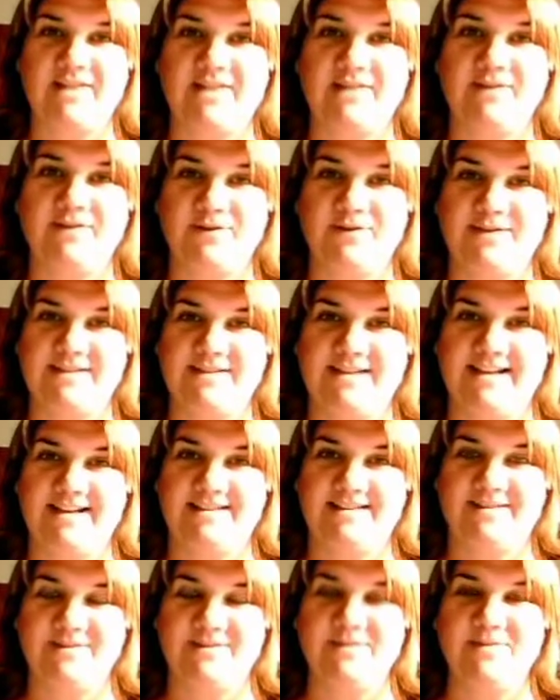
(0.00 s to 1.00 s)

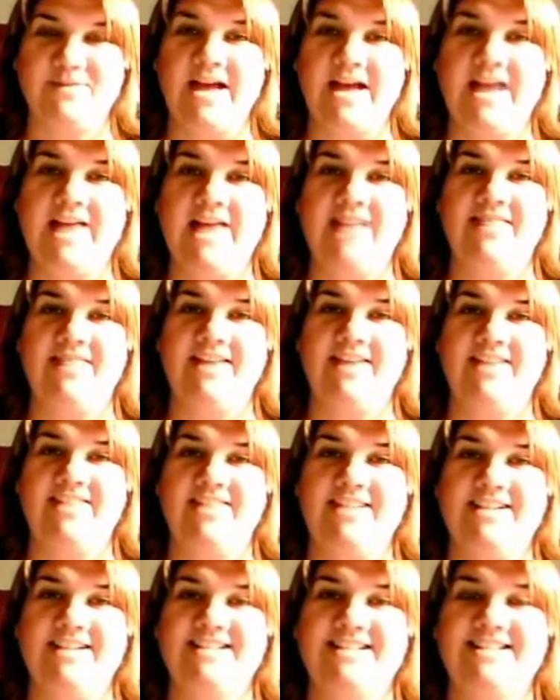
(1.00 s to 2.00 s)
enthusiasm that
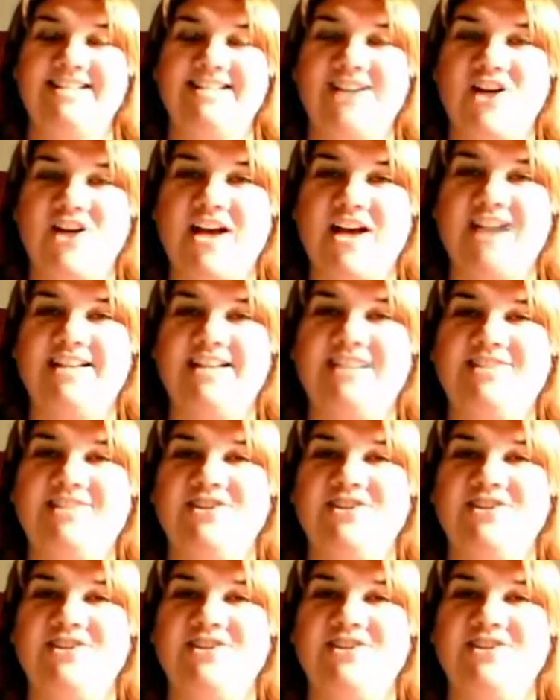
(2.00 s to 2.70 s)
they decided